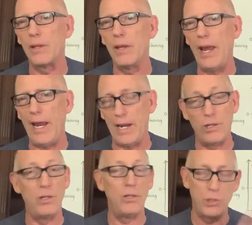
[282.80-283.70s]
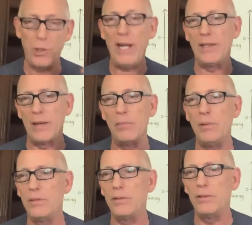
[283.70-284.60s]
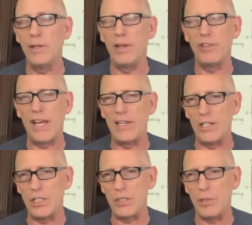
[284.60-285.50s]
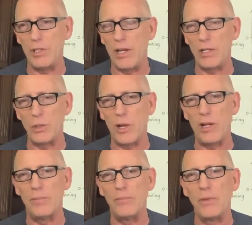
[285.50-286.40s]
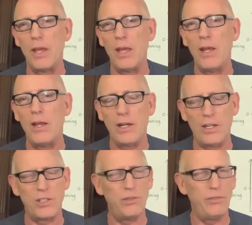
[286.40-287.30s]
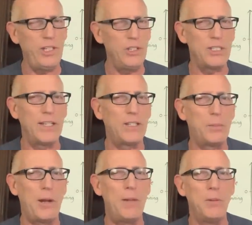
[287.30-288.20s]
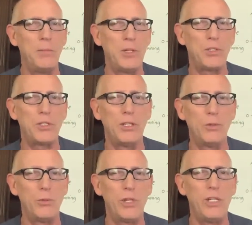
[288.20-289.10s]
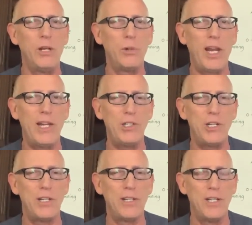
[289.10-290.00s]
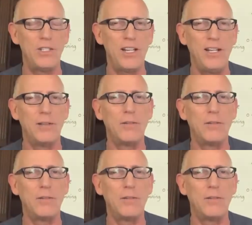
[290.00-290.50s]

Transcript: and train them if that needs to be done as well? Because it feels like the problem is relocation, isn't it?